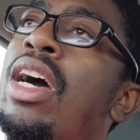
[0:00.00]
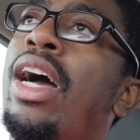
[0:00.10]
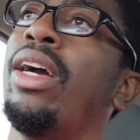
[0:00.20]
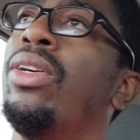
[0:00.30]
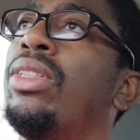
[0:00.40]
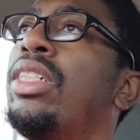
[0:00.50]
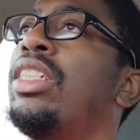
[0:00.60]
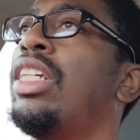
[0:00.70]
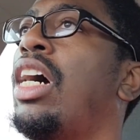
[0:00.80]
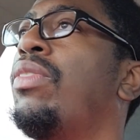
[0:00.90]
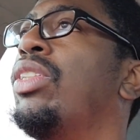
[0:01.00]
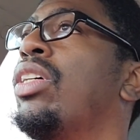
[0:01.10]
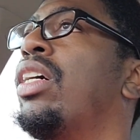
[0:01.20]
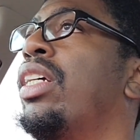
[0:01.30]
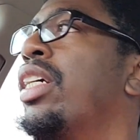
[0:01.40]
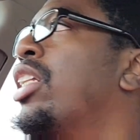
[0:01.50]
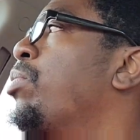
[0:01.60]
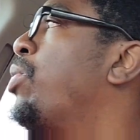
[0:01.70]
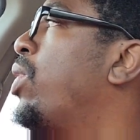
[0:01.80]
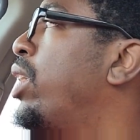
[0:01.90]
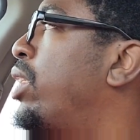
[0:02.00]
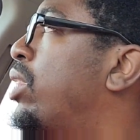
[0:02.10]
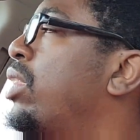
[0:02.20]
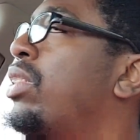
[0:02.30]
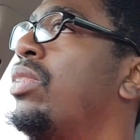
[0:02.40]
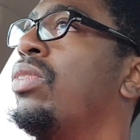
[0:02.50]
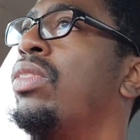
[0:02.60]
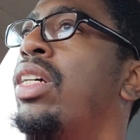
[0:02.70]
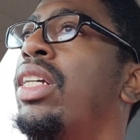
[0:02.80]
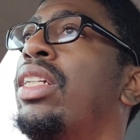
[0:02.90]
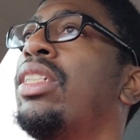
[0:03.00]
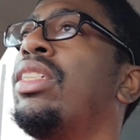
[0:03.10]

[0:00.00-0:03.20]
I go to the salvage yard and get the parts, right?